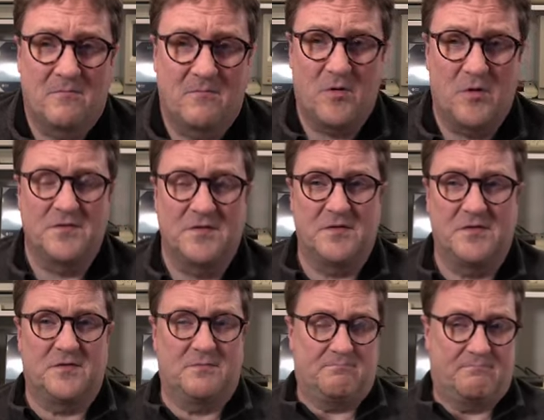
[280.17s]

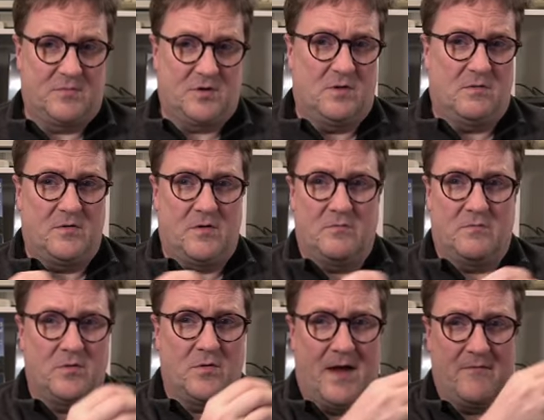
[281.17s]
versus.
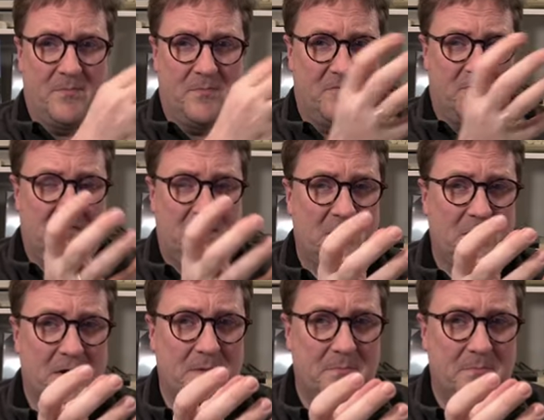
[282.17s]
You have a field on a